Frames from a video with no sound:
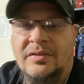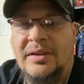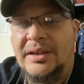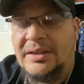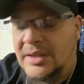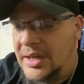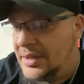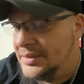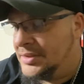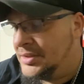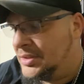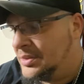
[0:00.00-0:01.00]
like that.
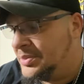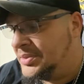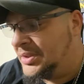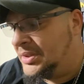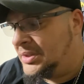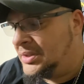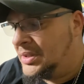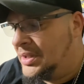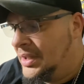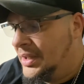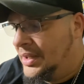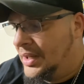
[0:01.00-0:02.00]
You know what I'm saying?
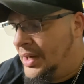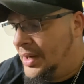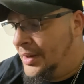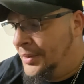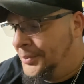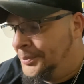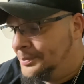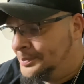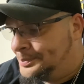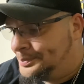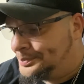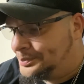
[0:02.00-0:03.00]
Um,
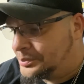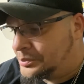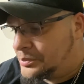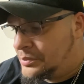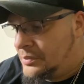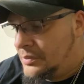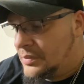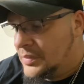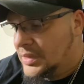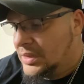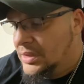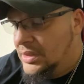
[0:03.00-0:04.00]

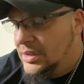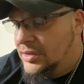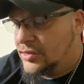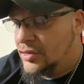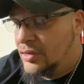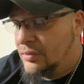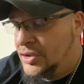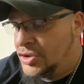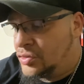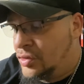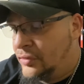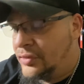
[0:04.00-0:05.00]
so the
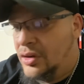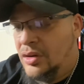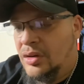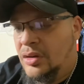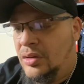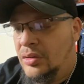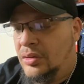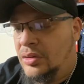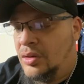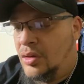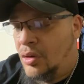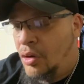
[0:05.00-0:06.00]
ritual of
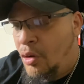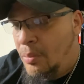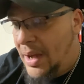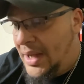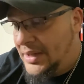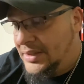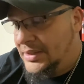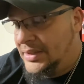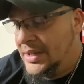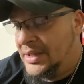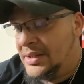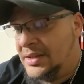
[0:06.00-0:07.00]
Cohoba
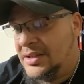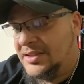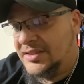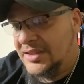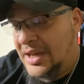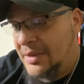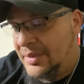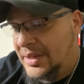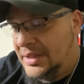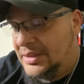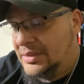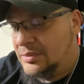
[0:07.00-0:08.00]
and
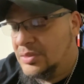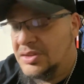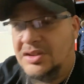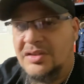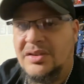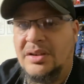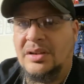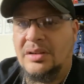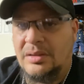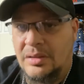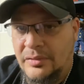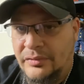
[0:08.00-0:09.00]
cassava, which is
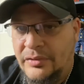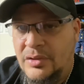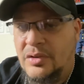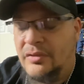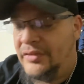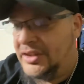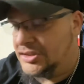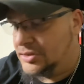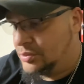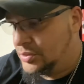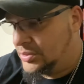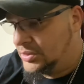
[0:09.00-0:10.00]
a fruit or
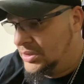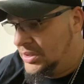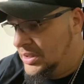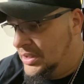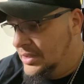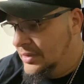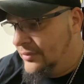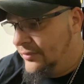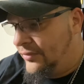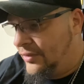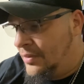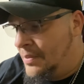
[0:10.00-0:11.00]
vegetable
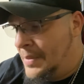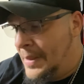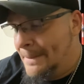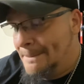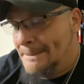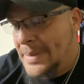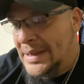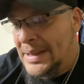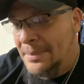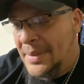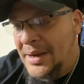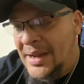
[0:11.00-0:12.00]
from
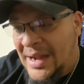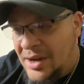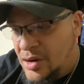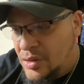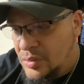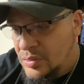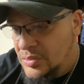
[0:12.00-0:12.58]
Bayamanaco,